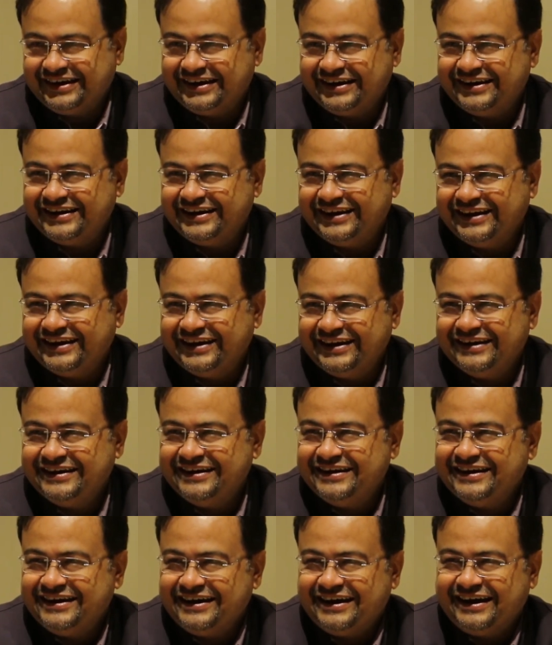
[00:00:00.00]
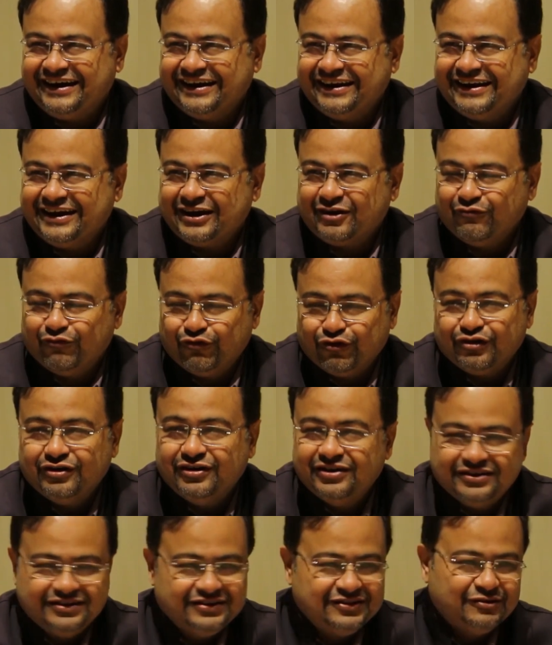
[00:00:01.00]
unlike
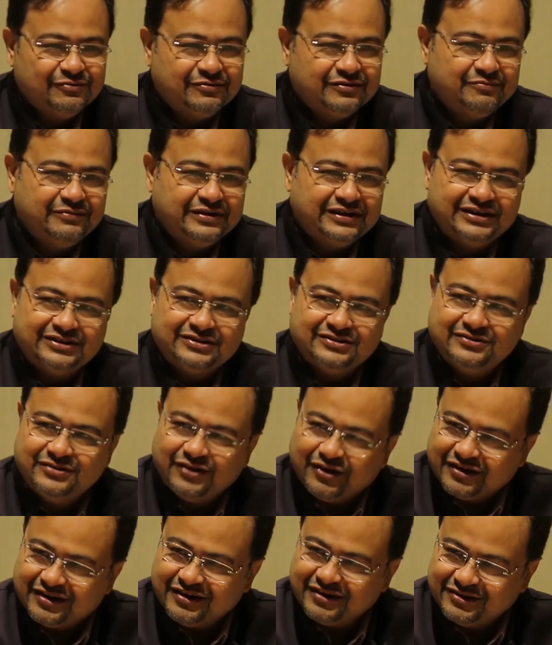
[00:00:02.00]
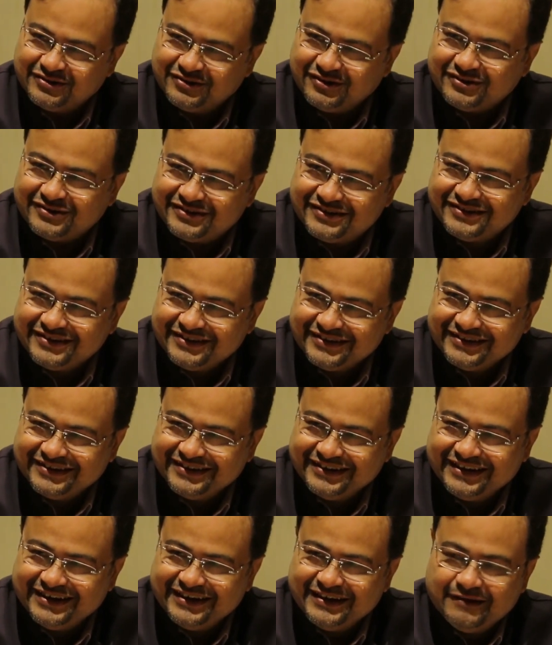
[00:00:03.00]
wood, human being is not a resource,
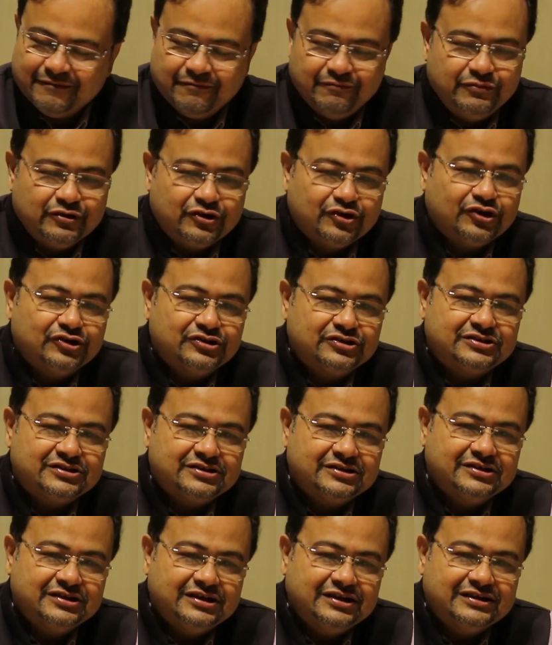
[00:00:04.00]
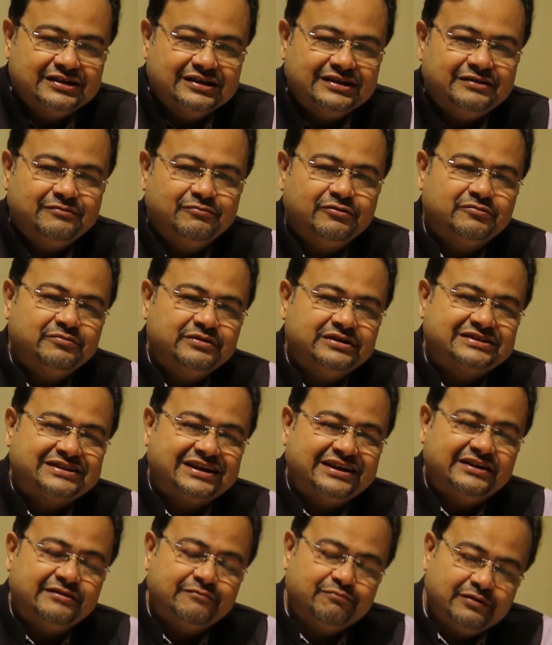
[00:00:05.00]
because human beings
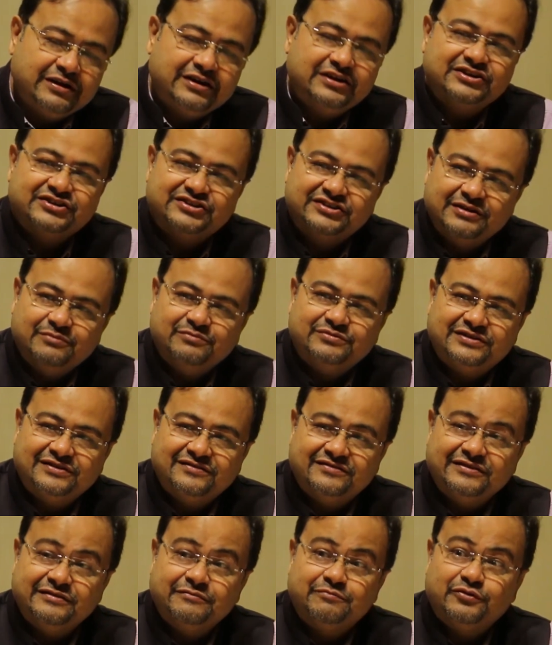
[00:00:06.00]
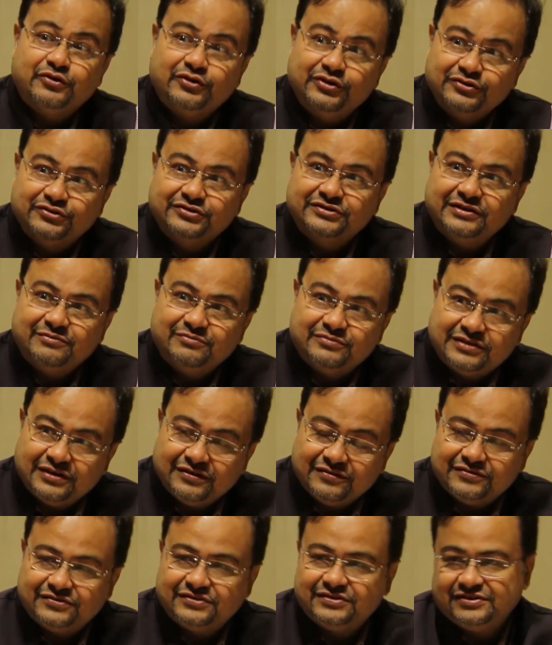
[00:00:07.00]
can replenish themselves, reproduce
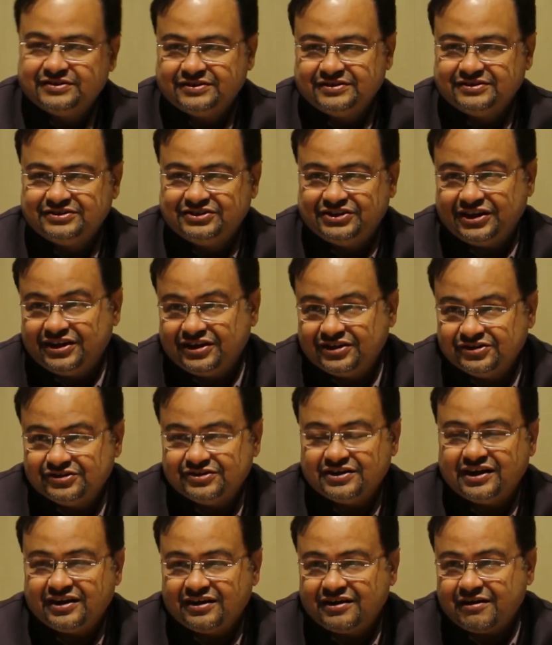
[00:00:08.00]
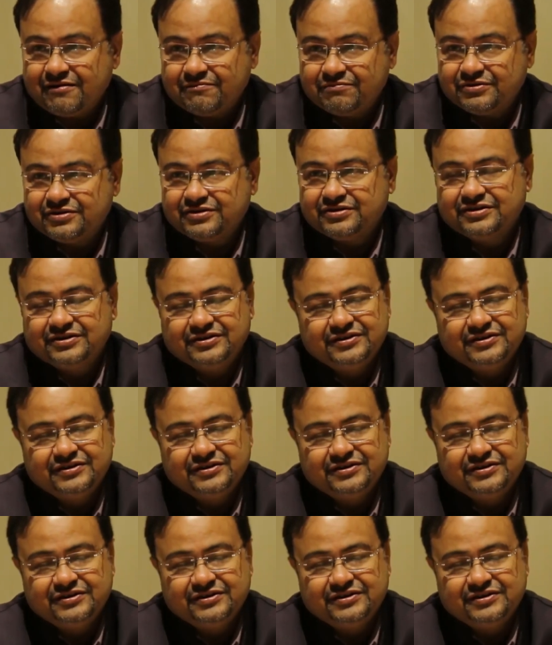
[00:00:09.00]
themselves, change, adapt.